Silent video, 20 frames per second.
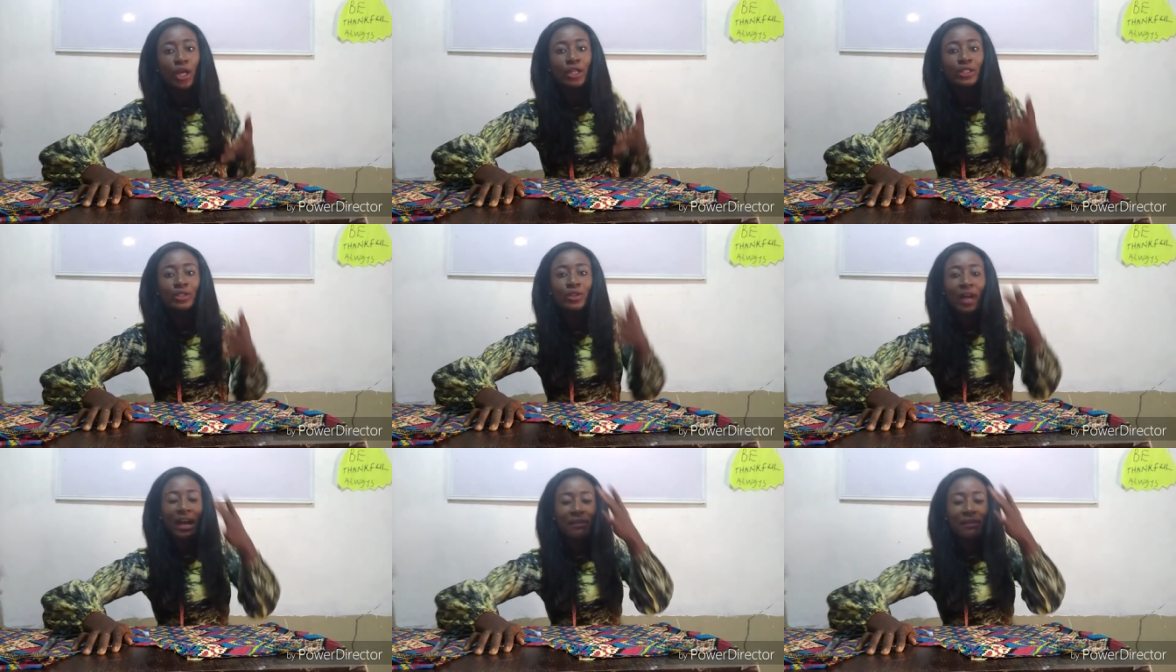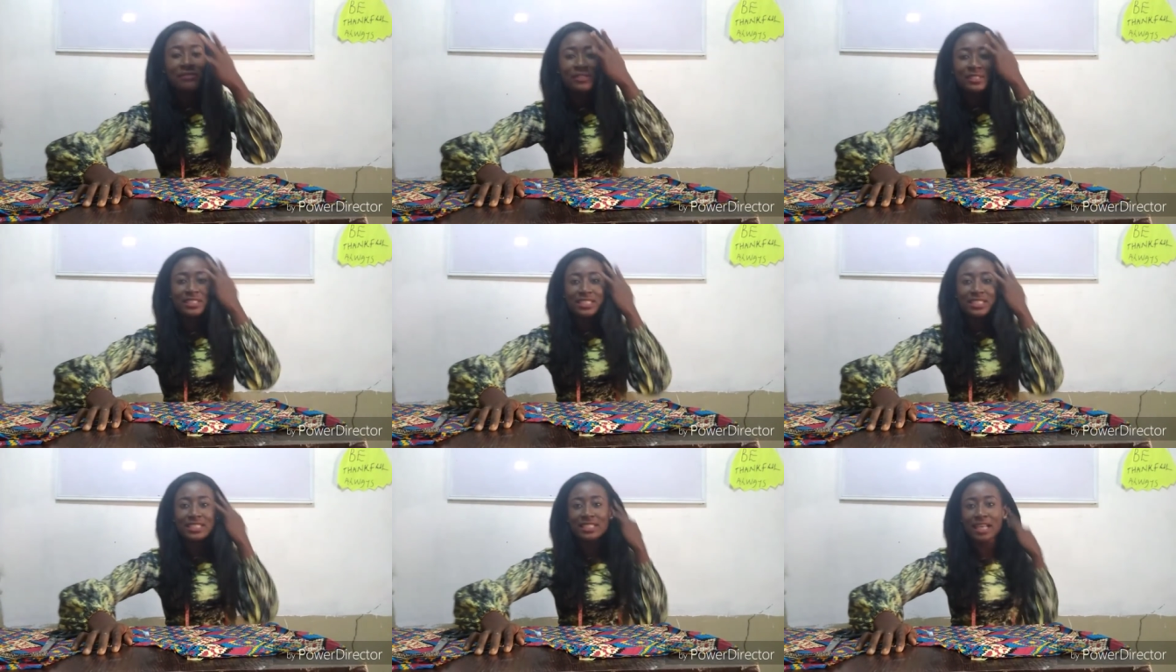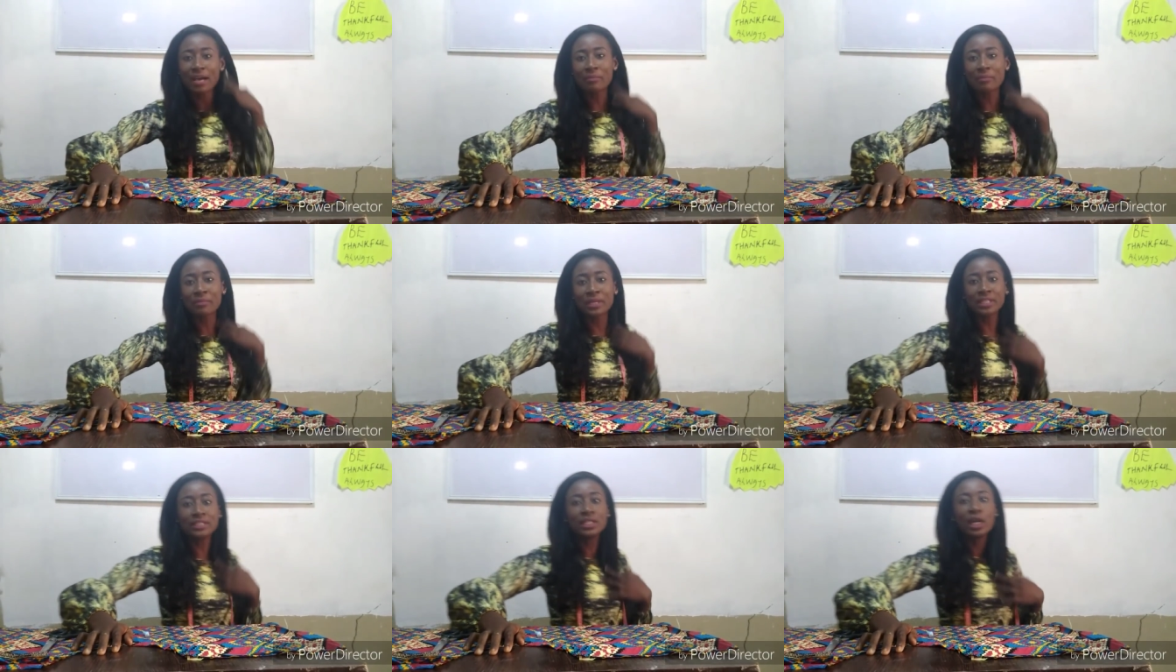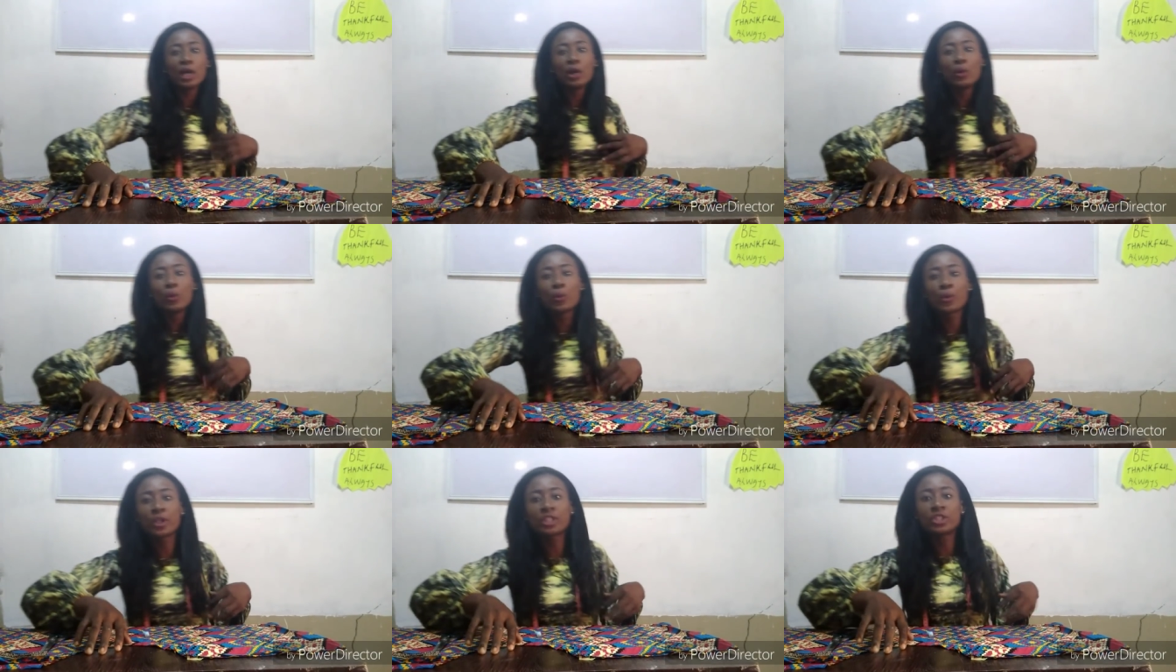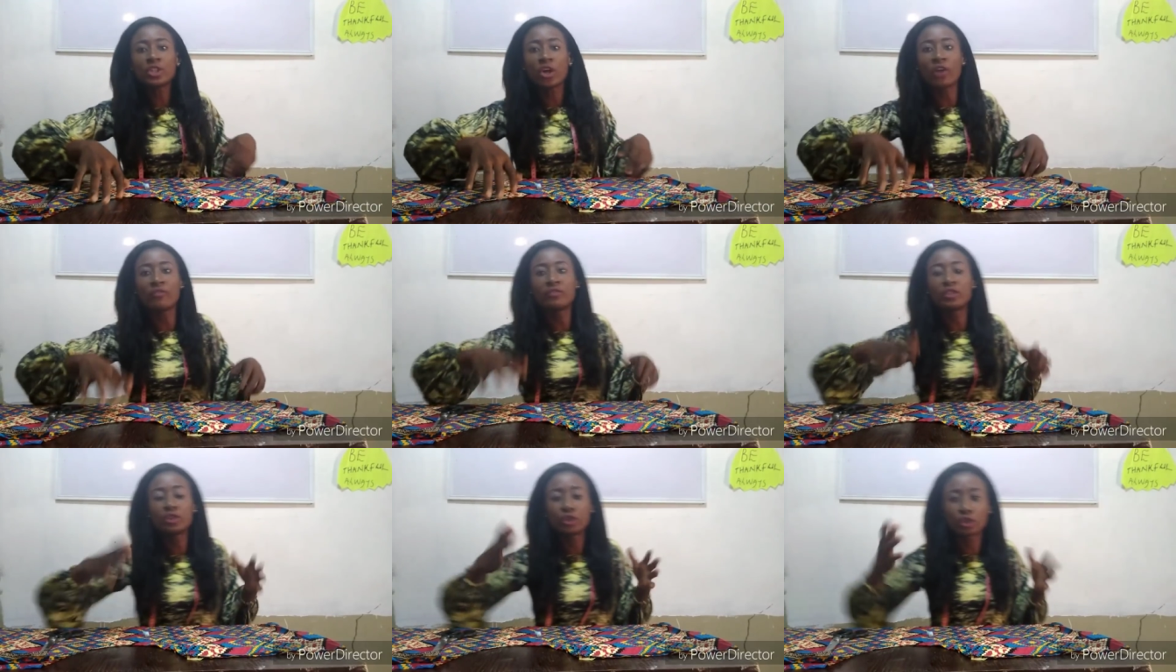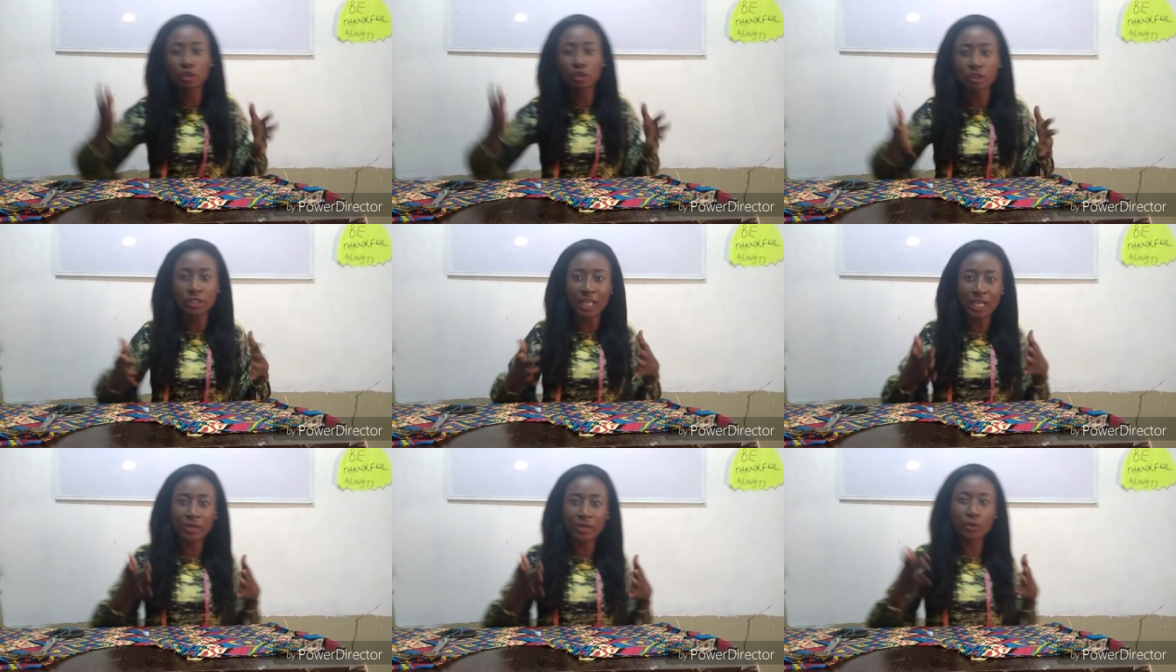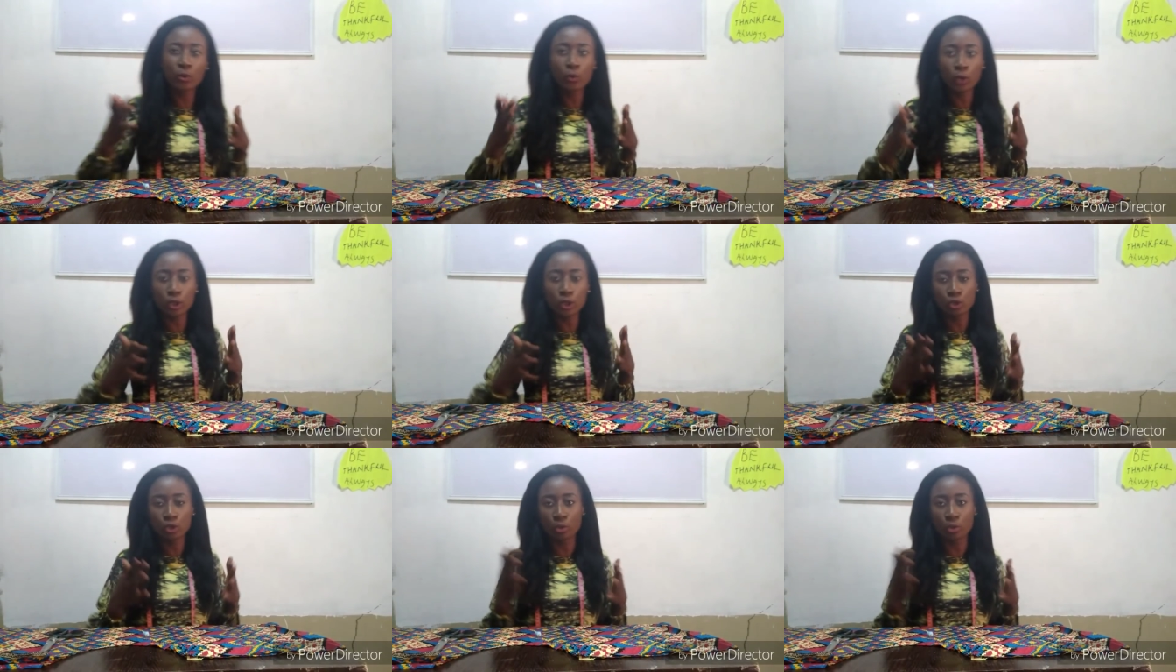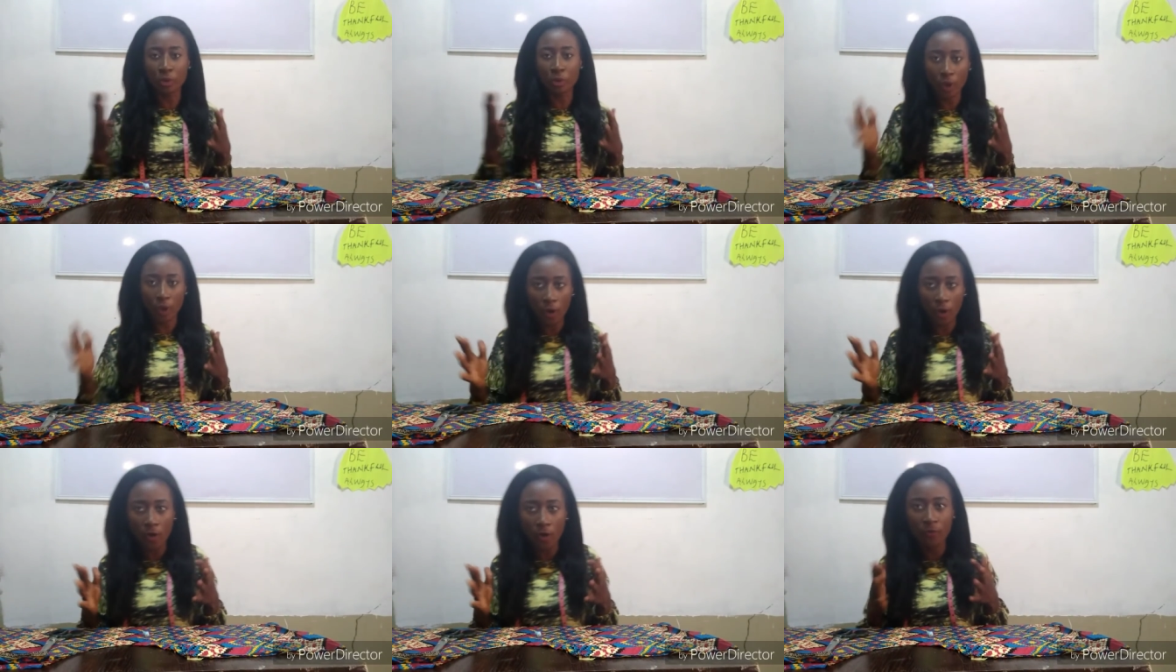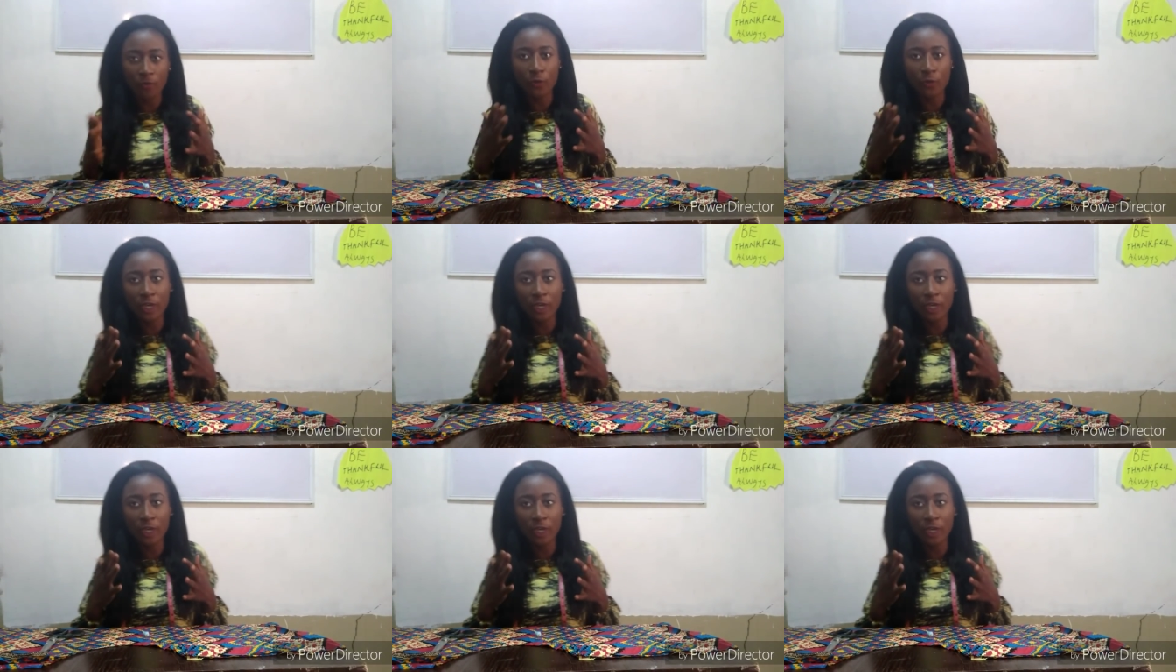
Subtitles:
you have to determine which of the shoulder you want to be off.